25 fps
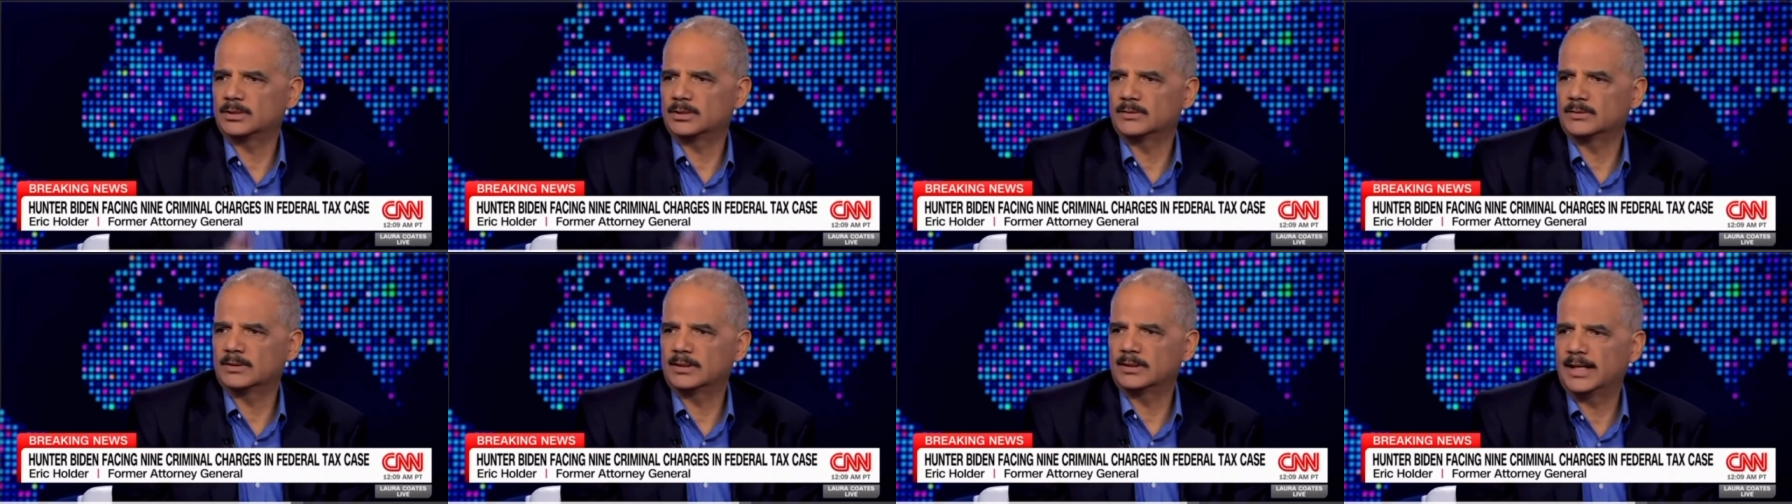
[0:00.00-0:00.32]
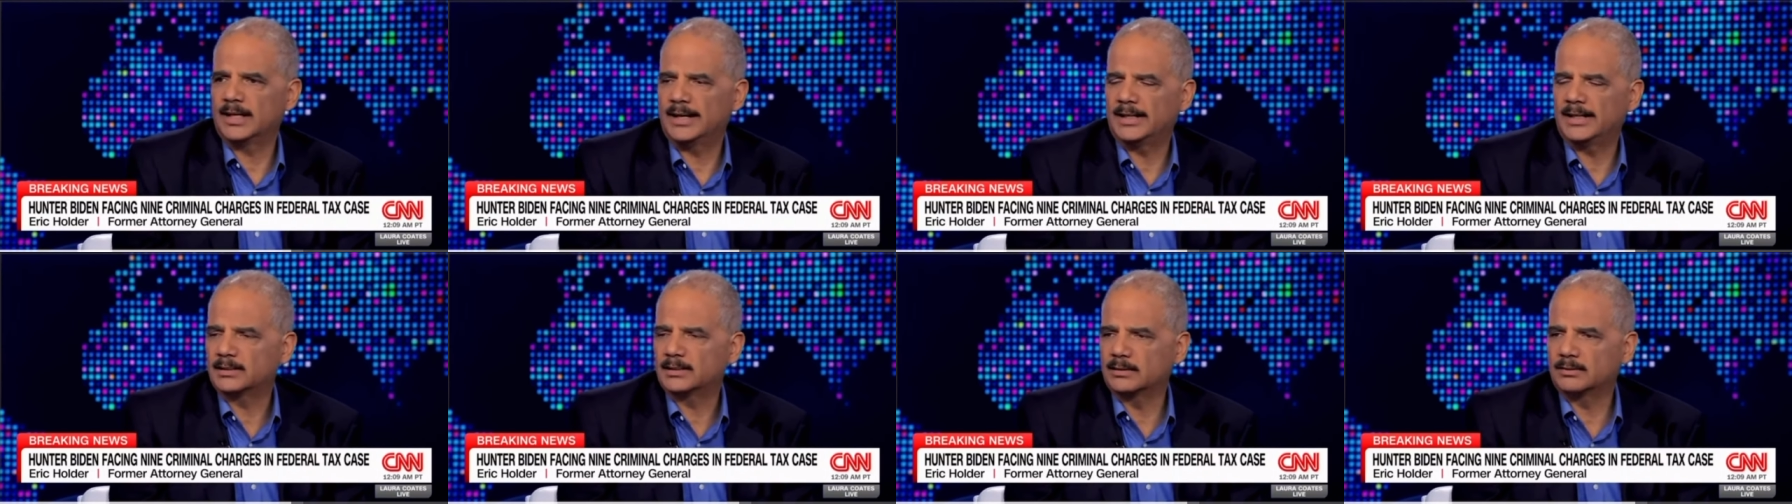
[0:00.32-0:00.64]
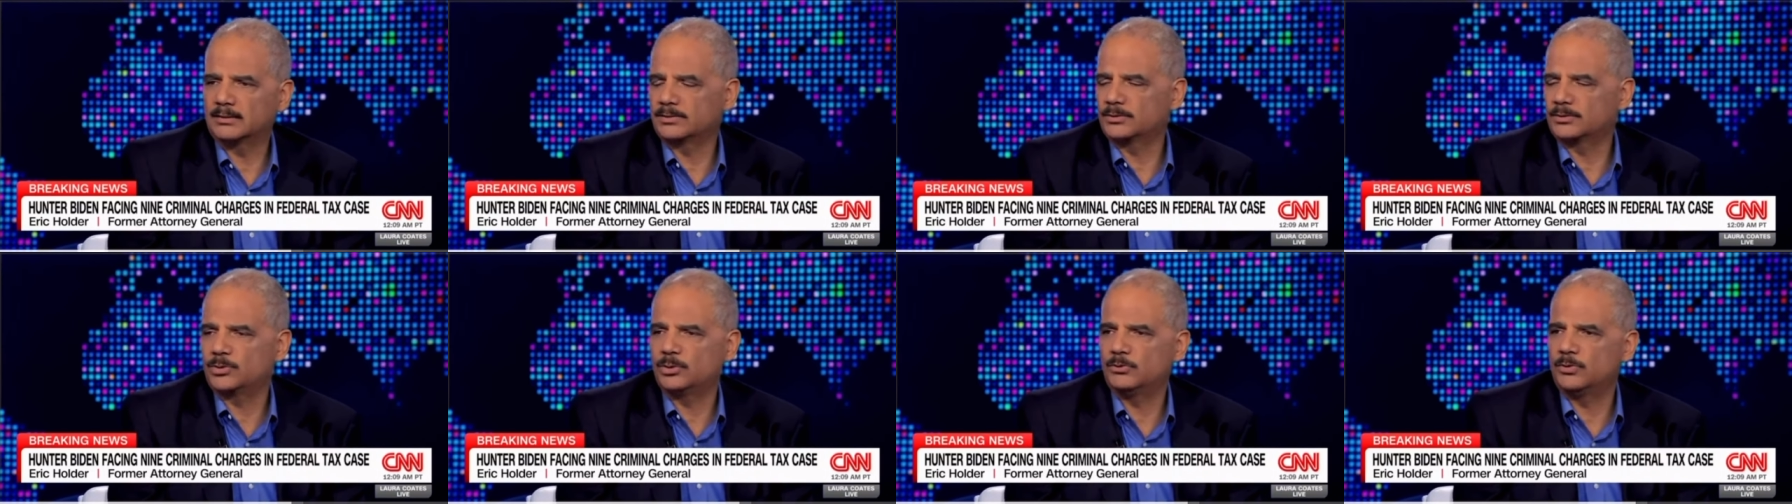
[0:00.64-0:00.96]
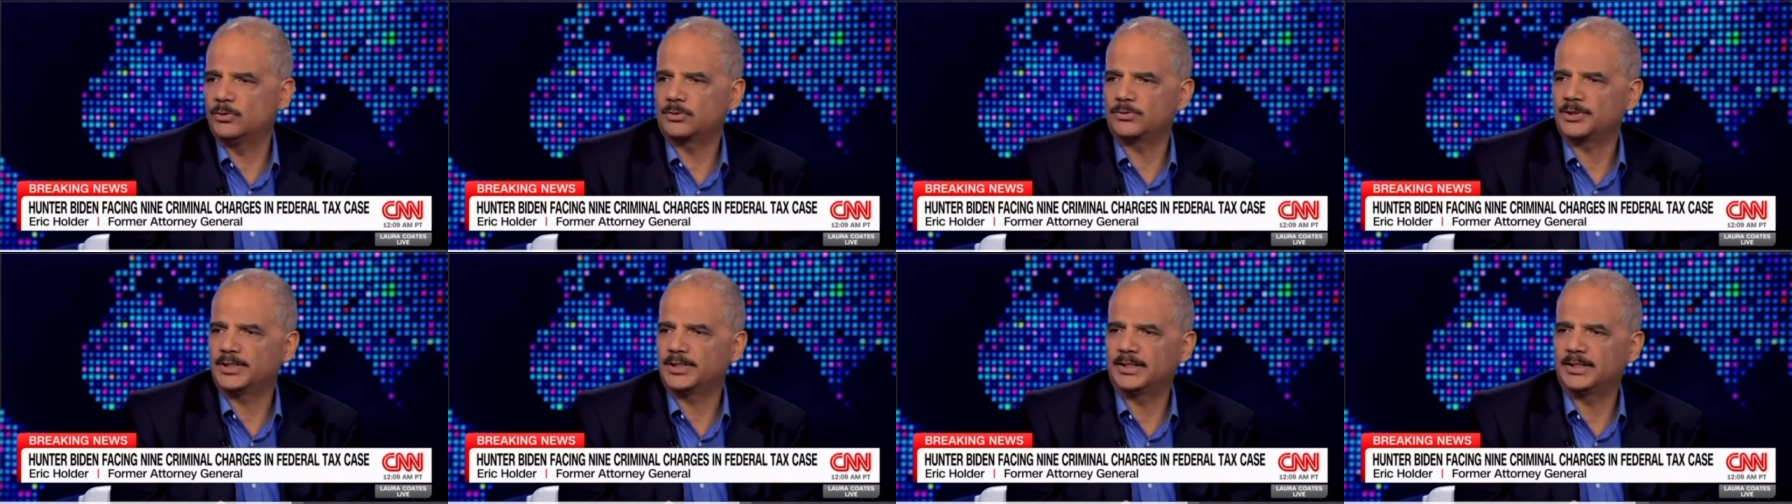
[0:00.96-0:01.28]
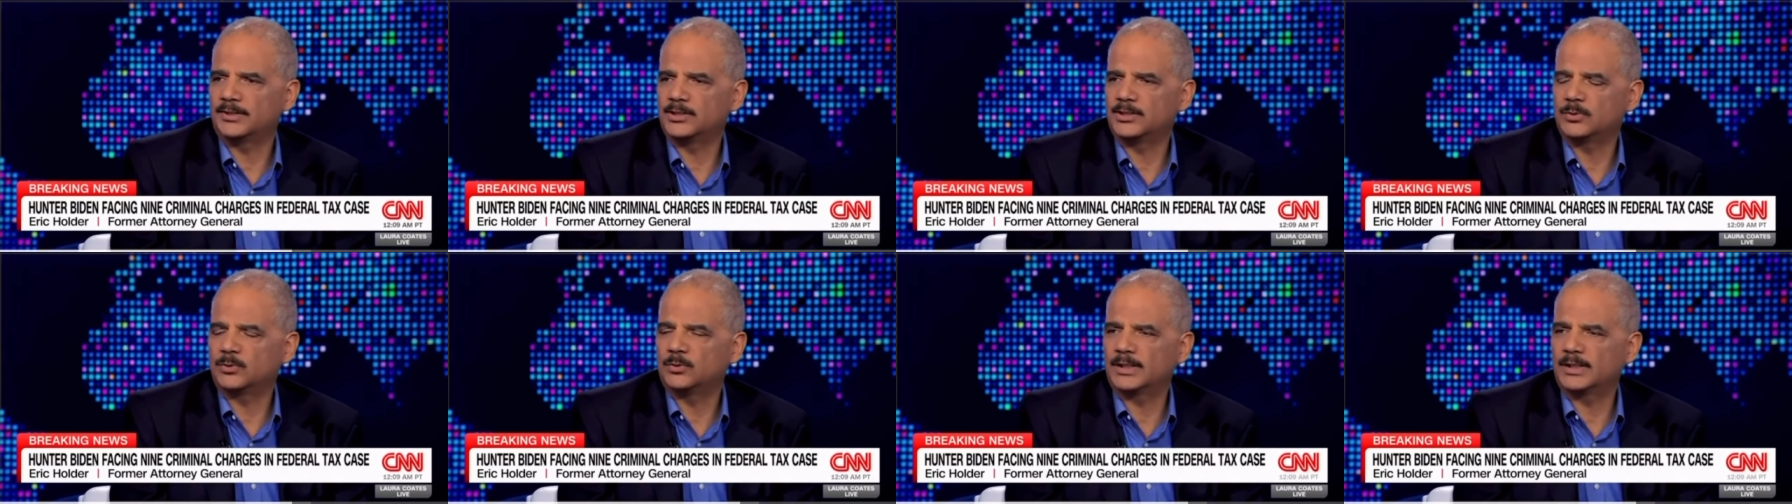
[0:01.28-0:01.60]
of the last two, three
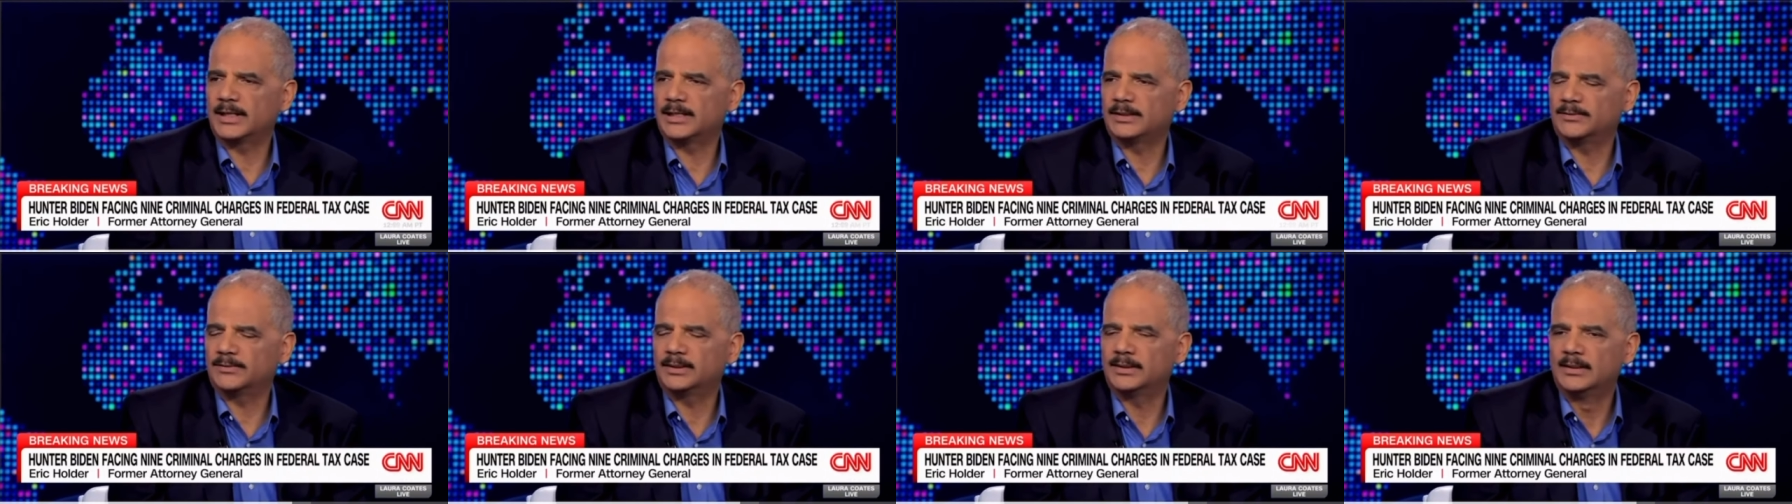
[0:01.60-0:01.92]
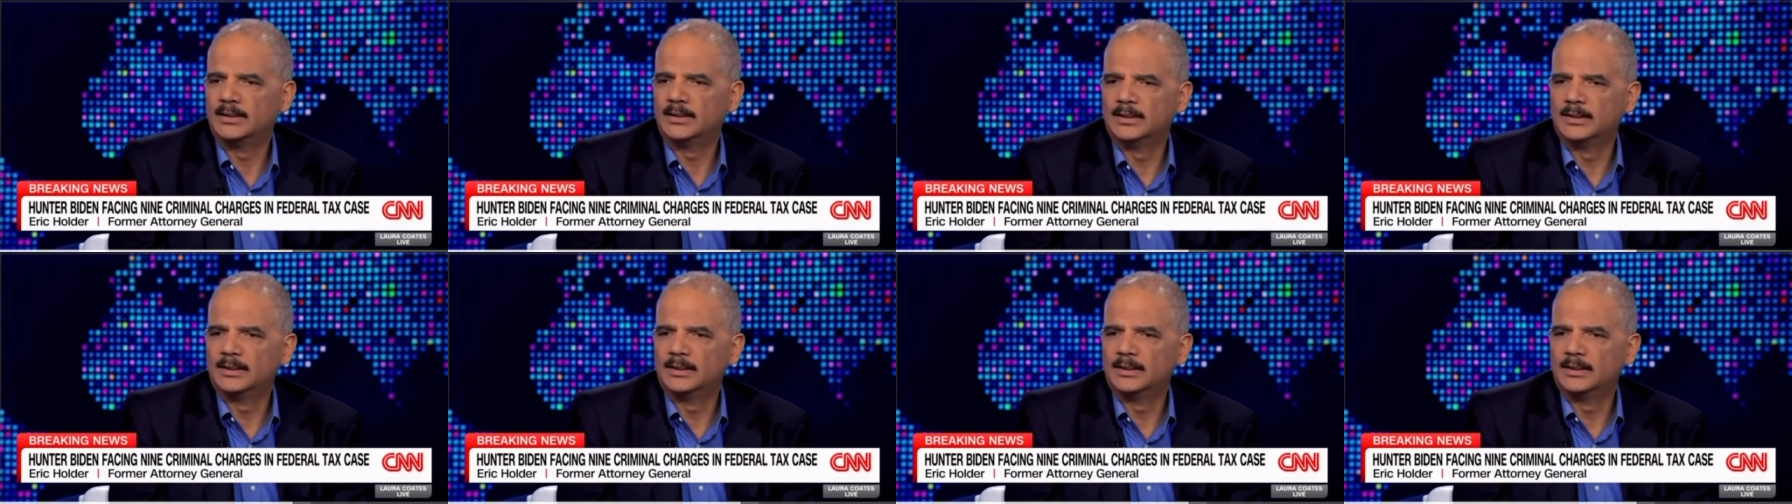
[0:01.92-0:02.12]
years, whatever,